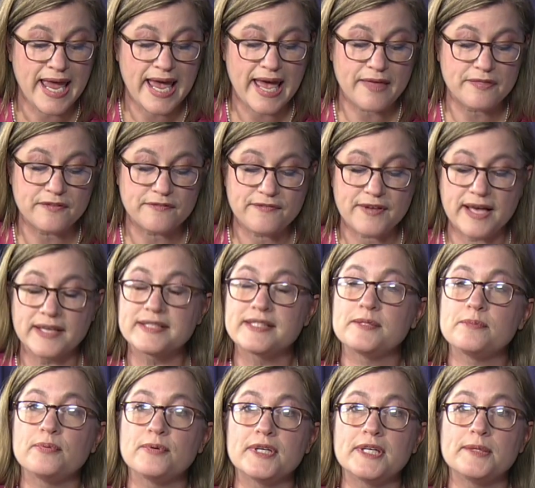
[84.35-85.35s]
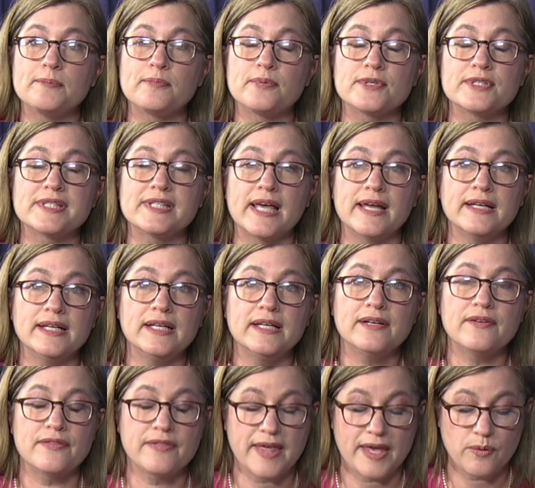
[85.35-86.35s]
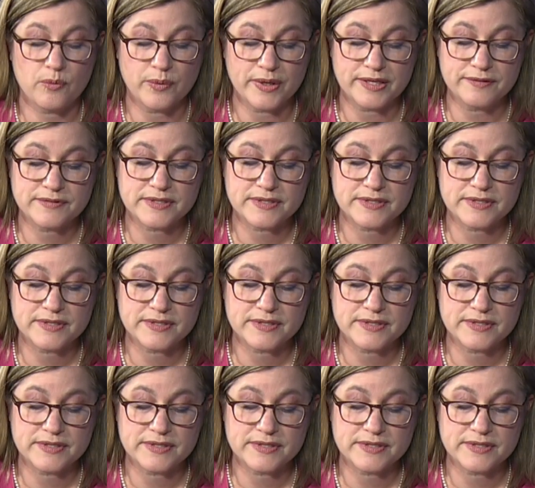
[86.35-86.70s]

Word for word: And the facts to be presented, they weave